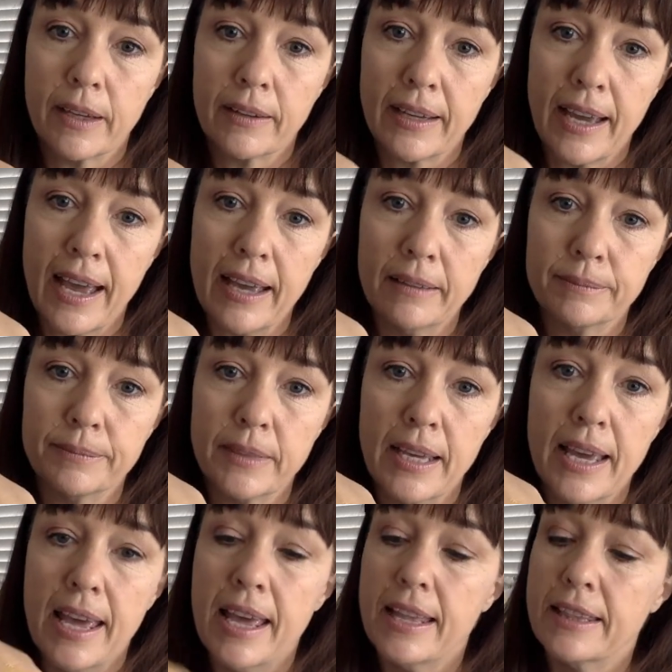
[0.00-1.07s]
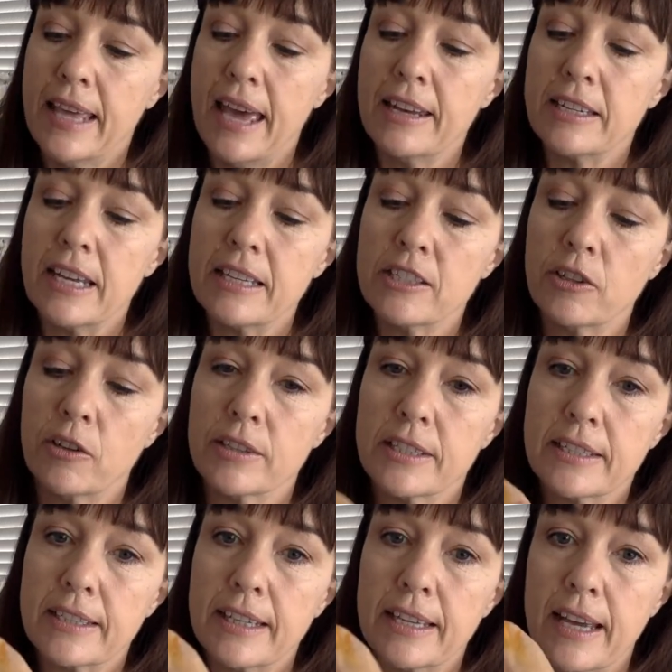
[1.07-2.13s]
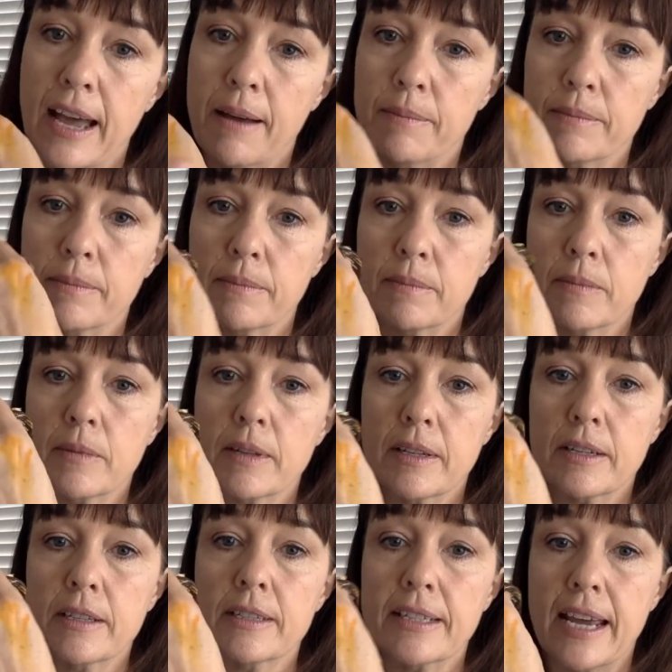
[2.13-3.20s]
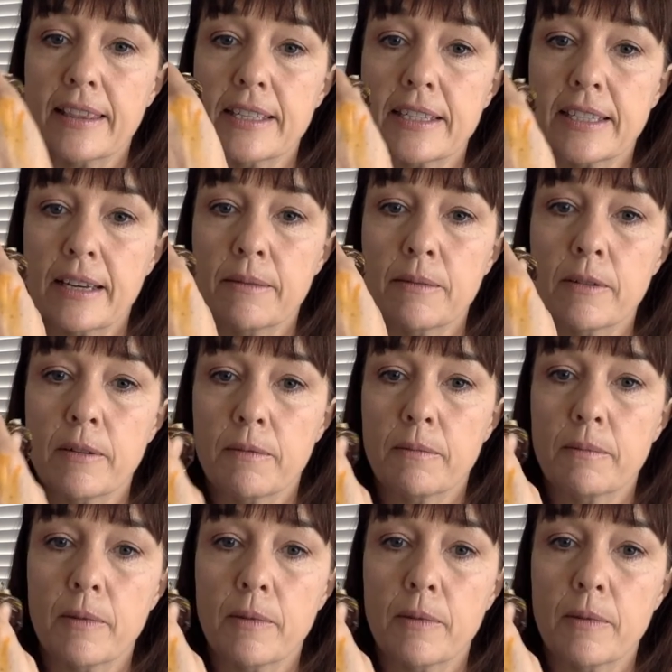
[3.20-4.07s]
Okay, that does not stain the skin,